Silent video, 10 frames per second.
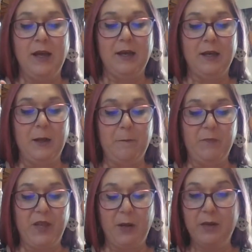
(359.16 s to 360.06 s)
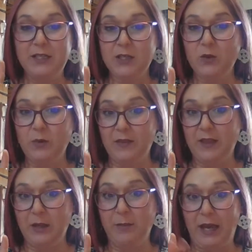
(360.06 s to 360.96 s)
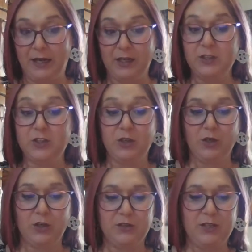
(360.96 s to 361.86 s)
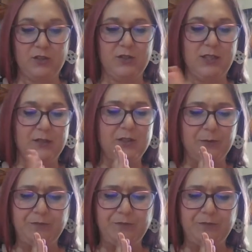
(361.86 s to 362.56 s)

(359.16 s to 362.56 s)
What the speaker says: and I'm going to tell you one thing I'm adding to hers as you see it.